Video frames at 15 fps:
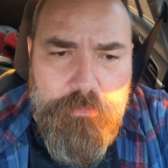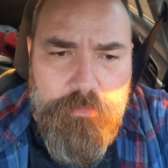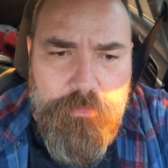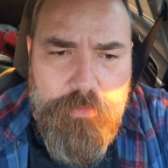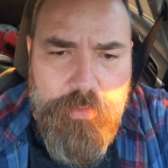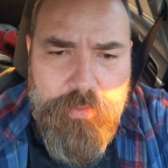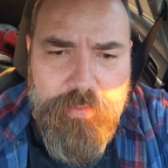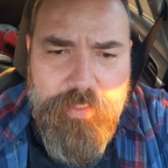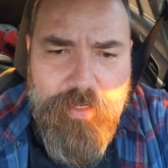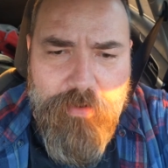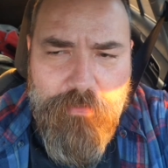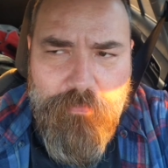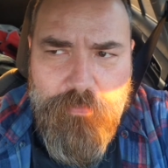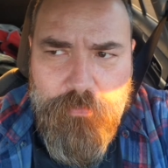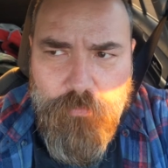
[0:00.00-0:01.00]
Yeah,
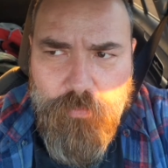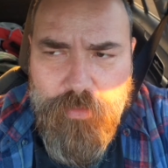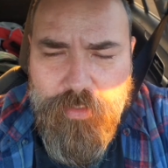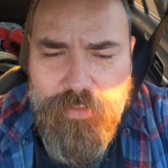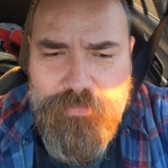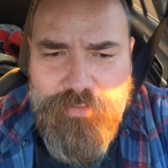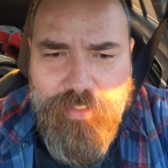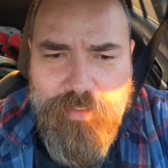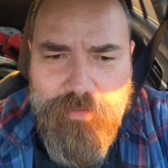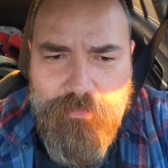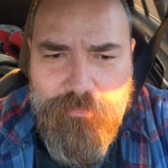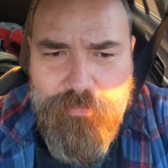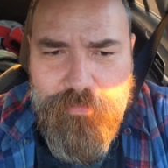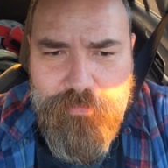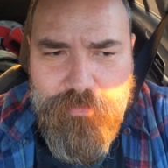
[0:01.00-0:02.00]
Carolyn, what has
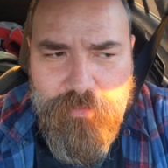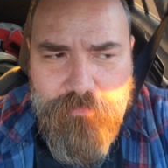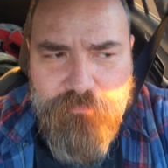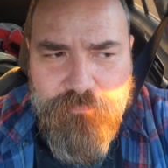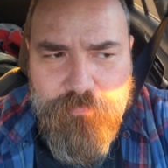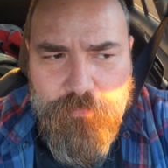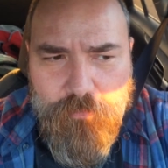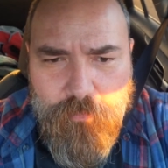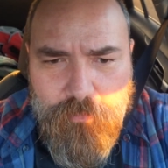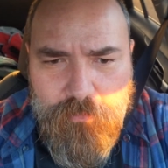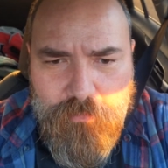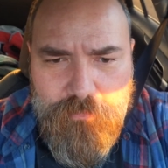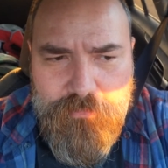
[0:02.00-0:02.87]
Ireland done for the world?